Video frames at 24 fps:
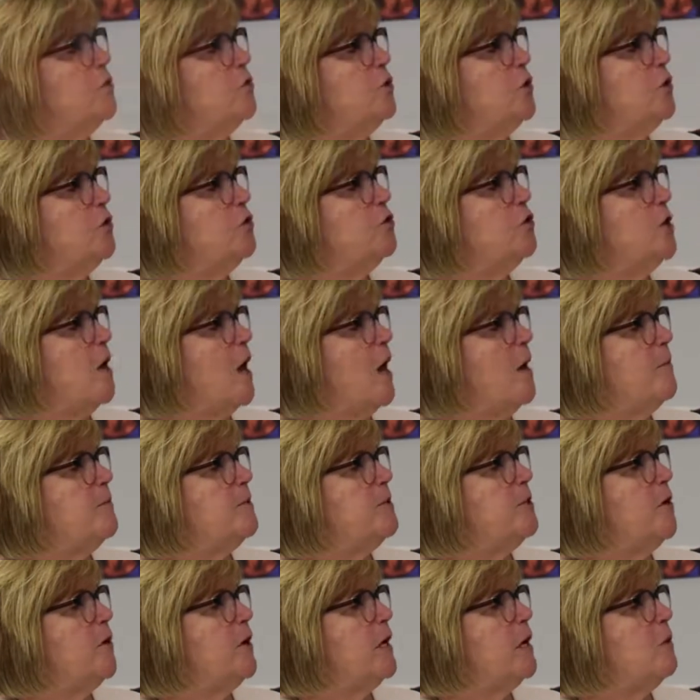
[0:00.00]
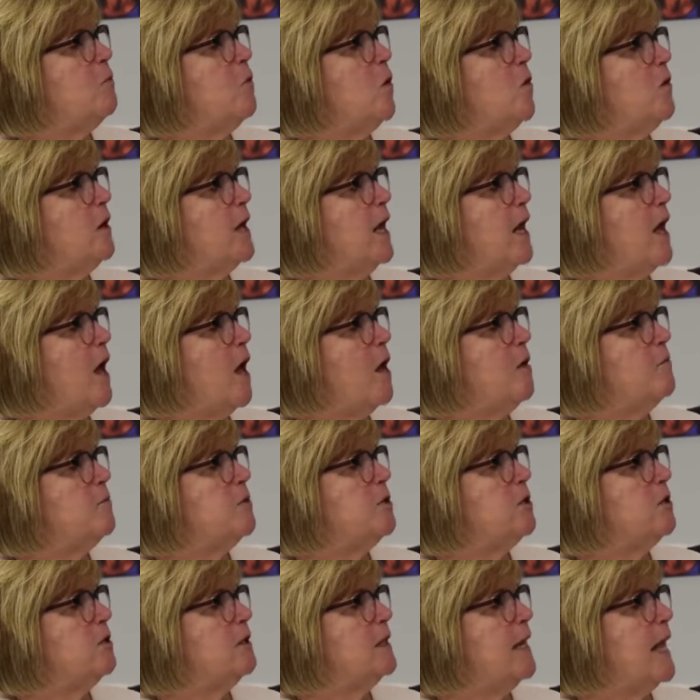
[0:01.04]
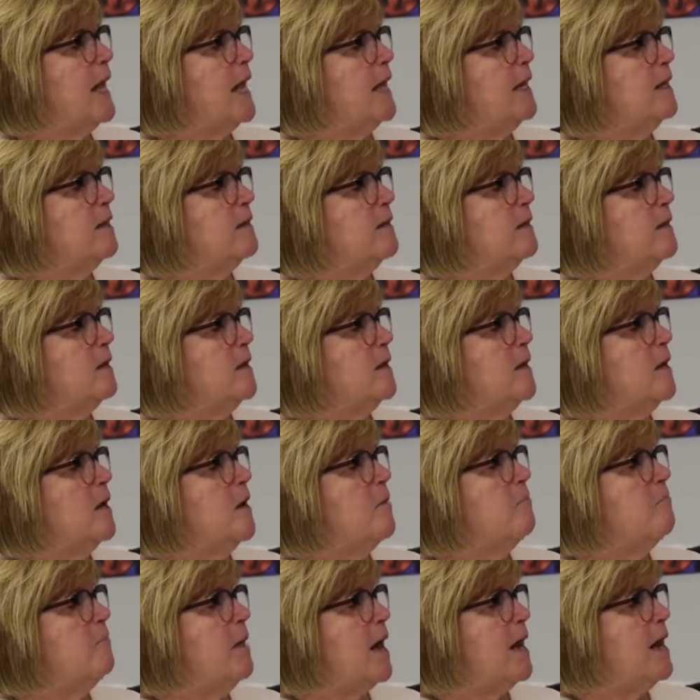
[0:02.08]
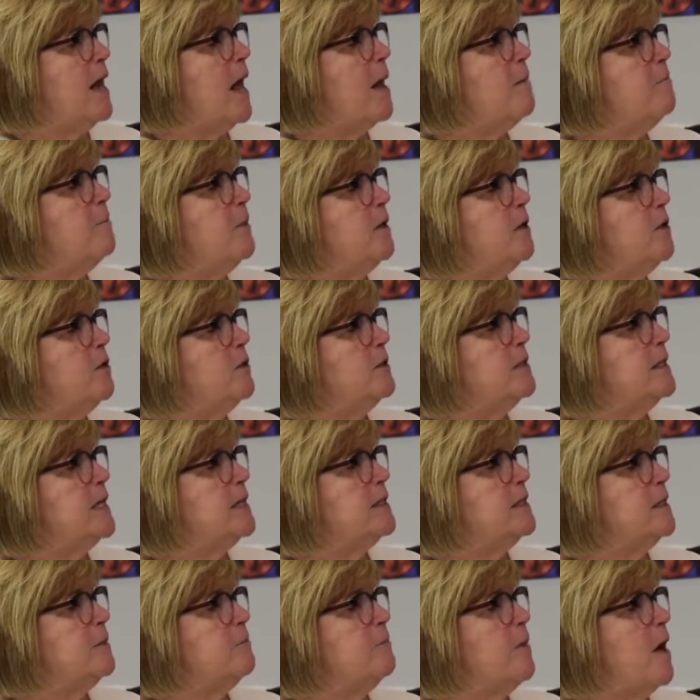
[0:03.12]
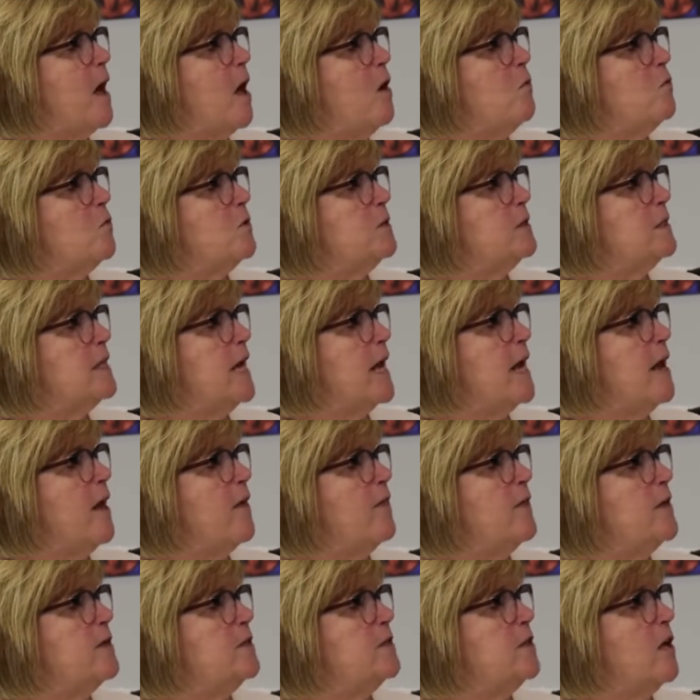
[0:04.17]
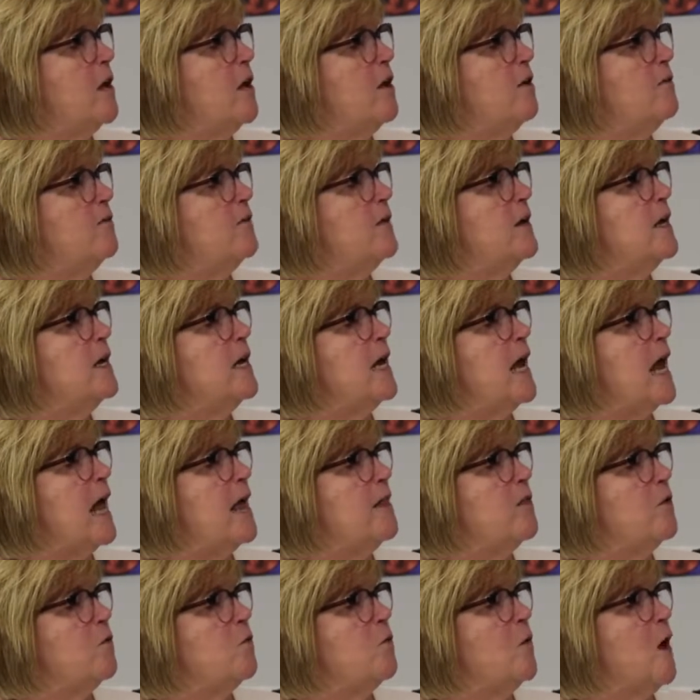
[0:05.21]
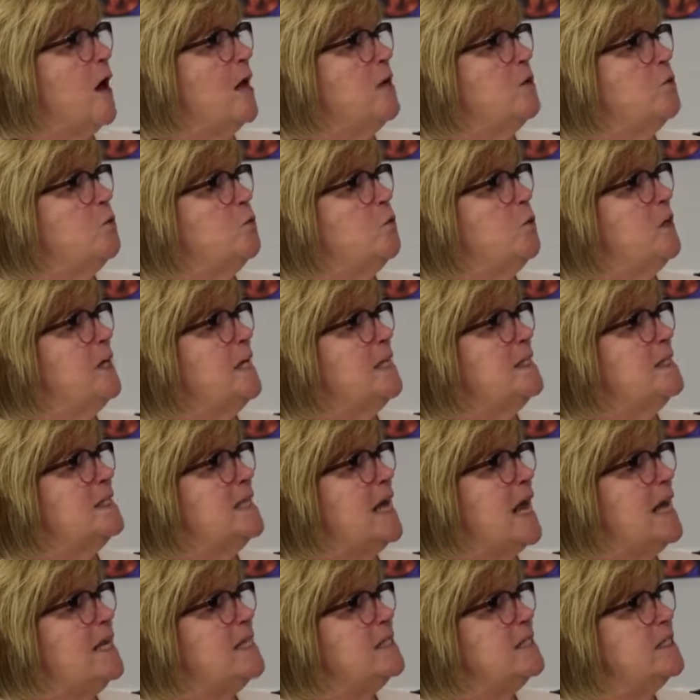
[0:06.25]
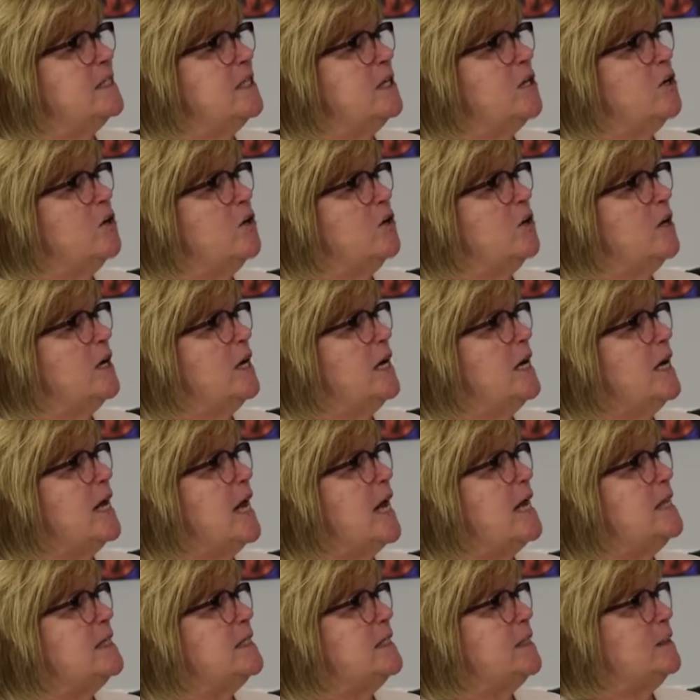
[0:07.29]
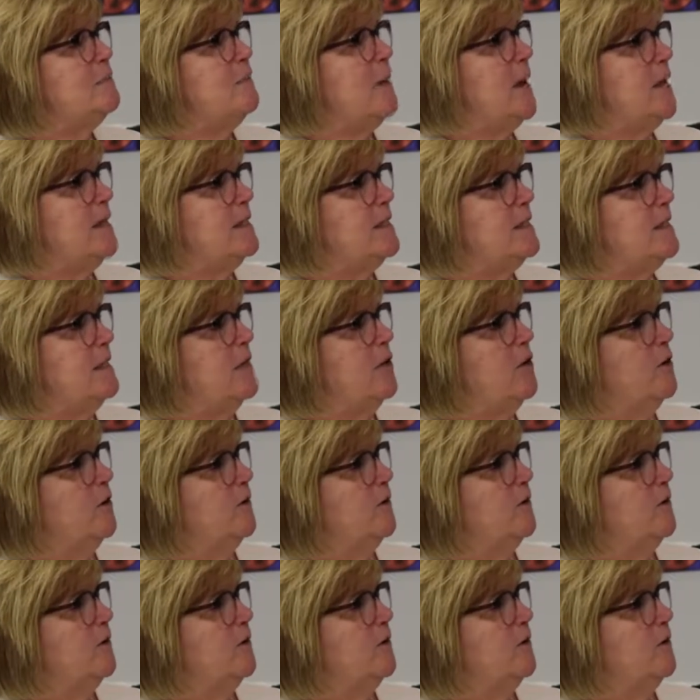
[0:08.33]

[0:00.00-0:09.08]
2 jobs, so he won't get home till late. Madame Blue says the pot will stay on the stove and the rice will get tastier and spicier.